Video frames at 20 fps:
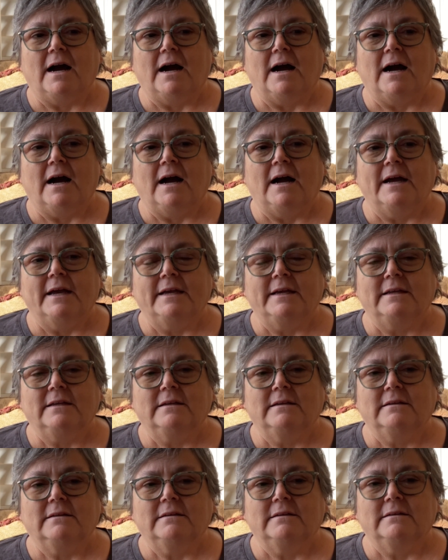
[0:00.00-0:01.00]
I
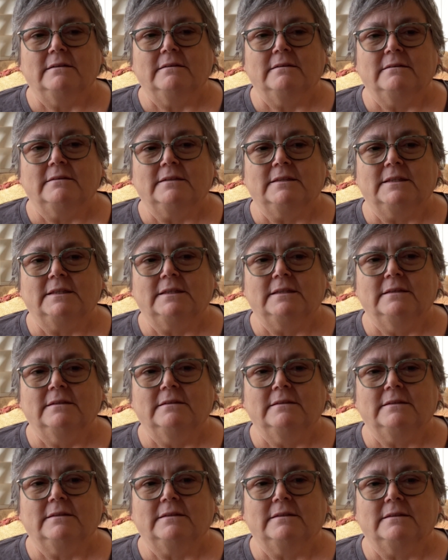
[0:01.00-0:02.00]

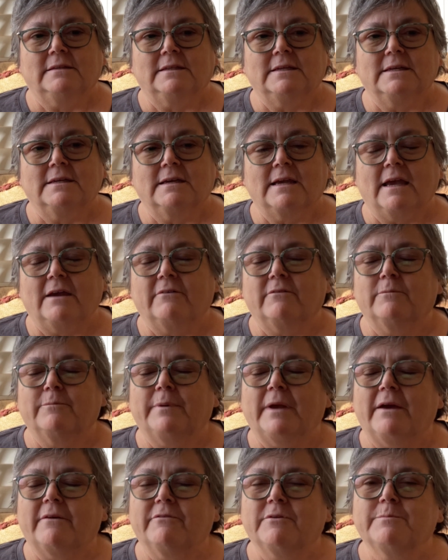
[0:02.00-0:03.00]
think
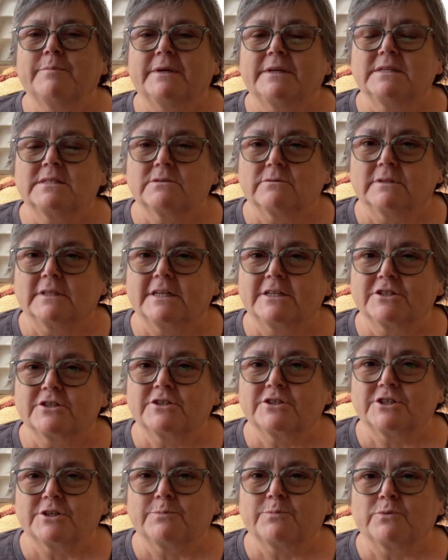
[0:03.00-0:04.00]
everybody's
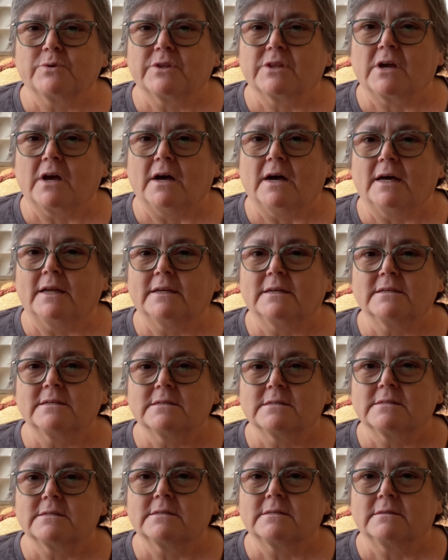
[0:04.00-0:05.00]
relationship with God
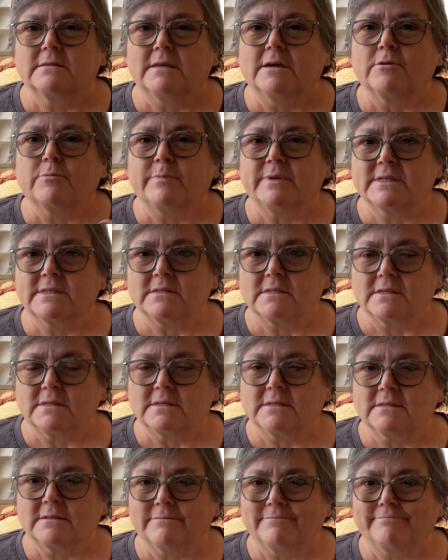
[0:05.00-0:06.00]
is their
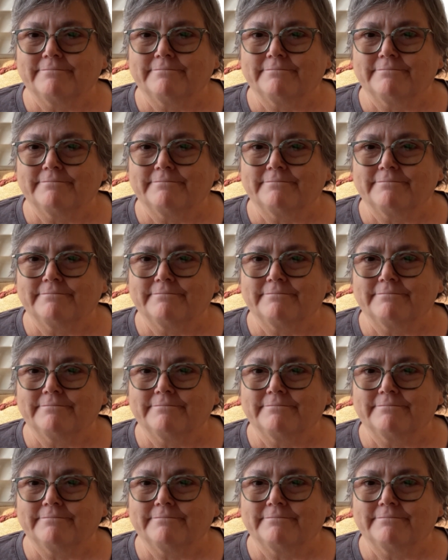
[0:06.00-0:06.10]
business.